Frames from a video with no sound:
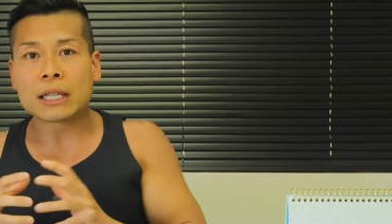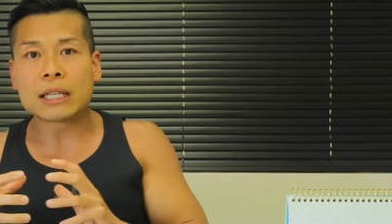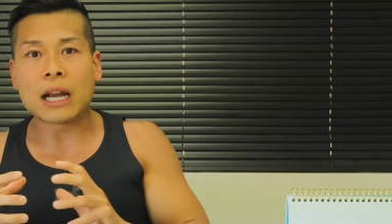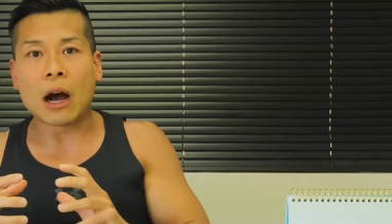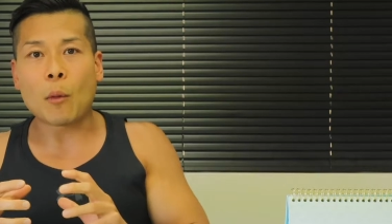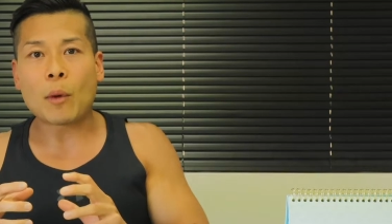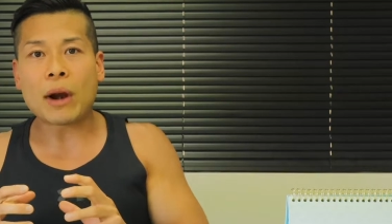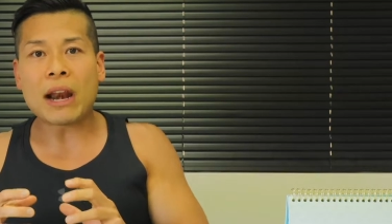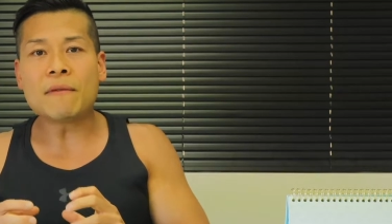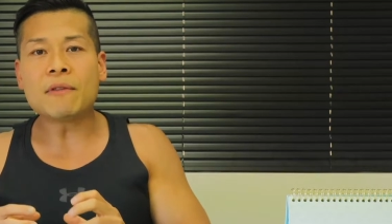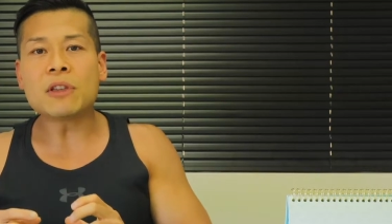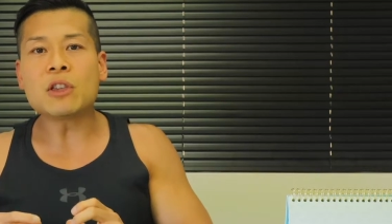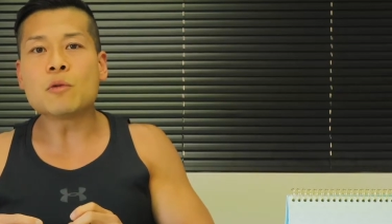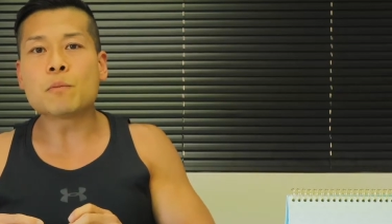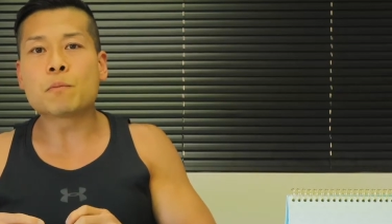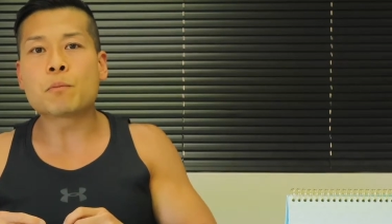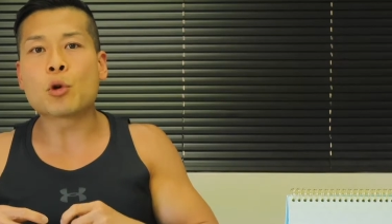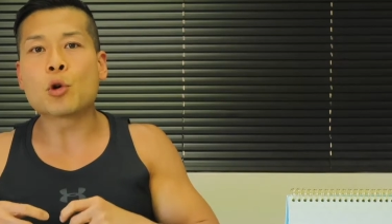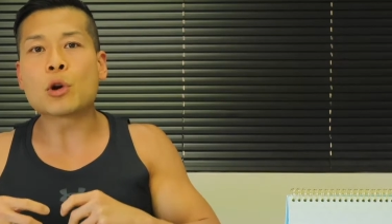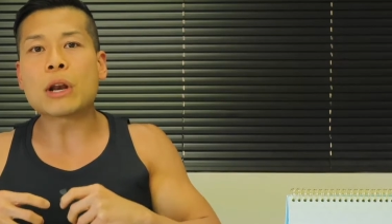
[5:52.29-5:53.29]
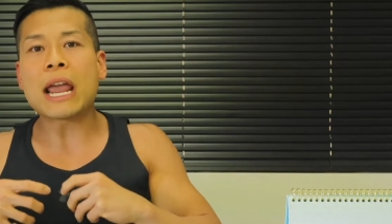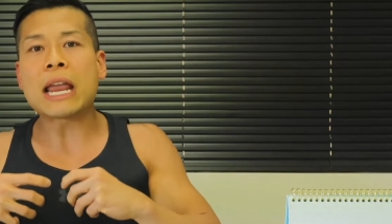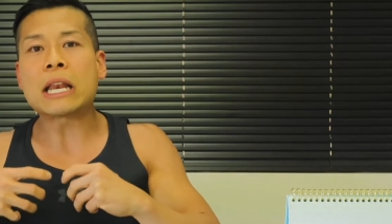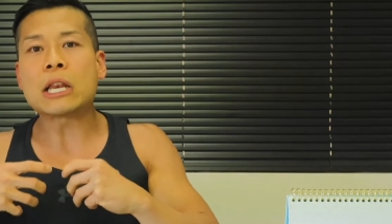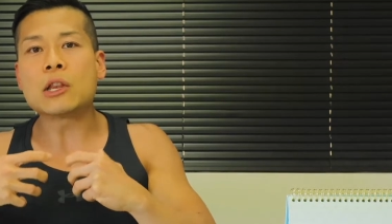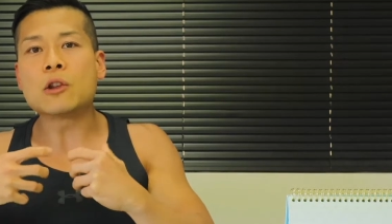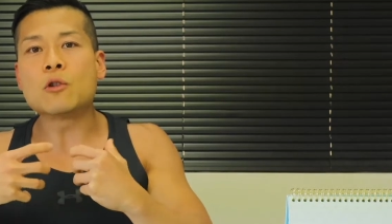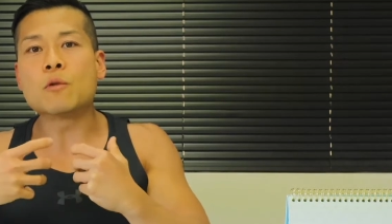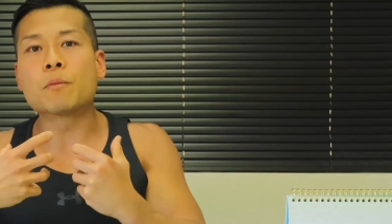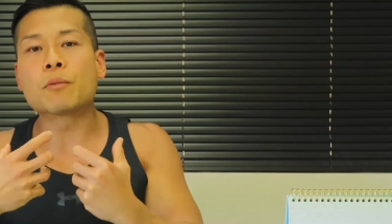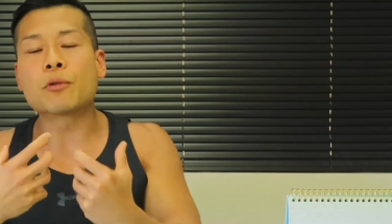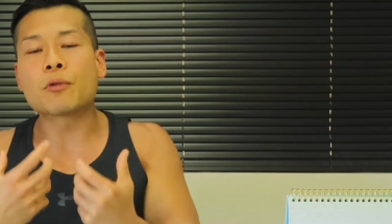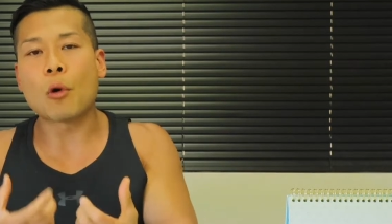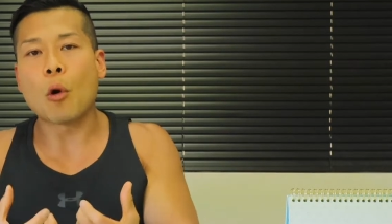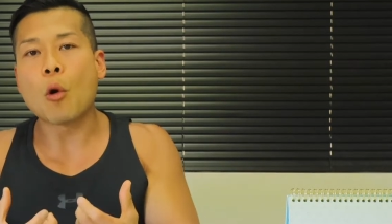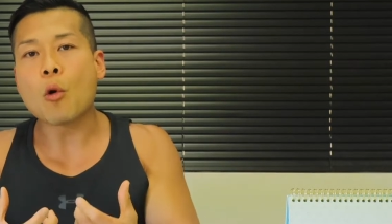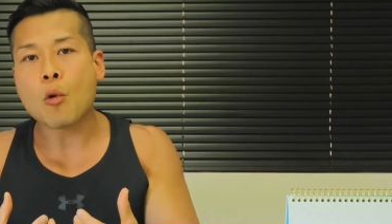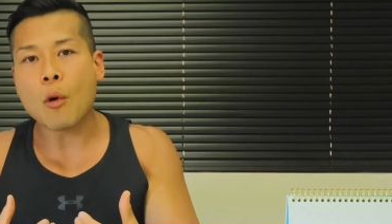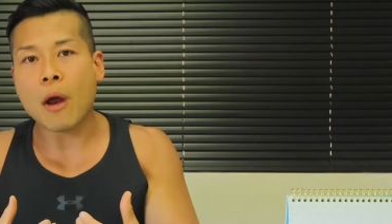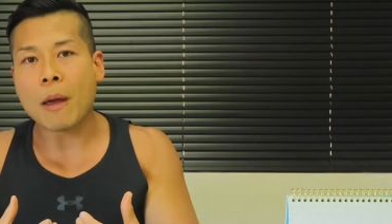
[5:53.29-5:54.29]
Now, whenever you put a new
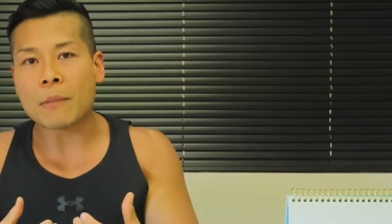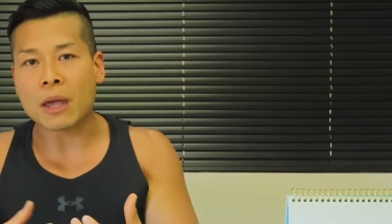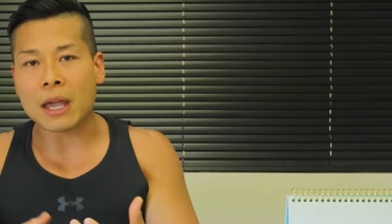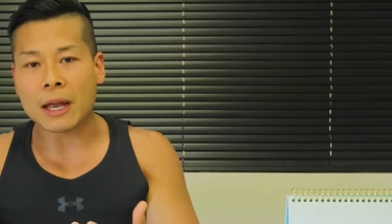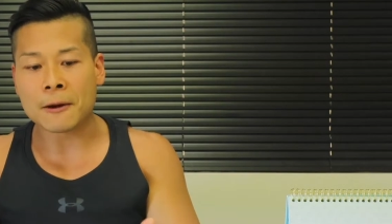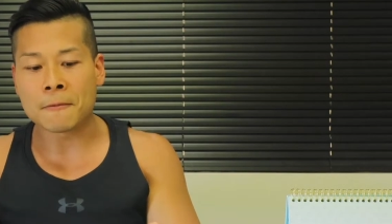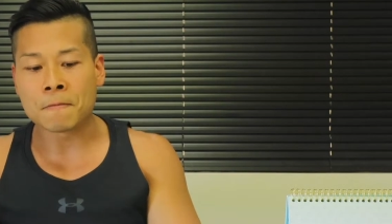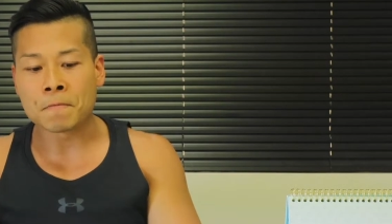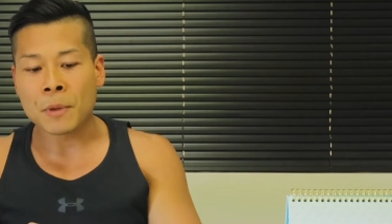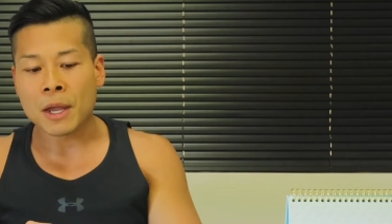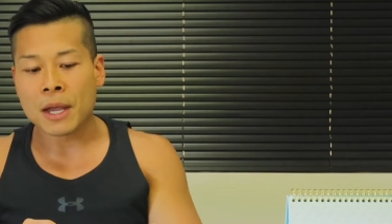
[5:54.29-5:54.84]
program in,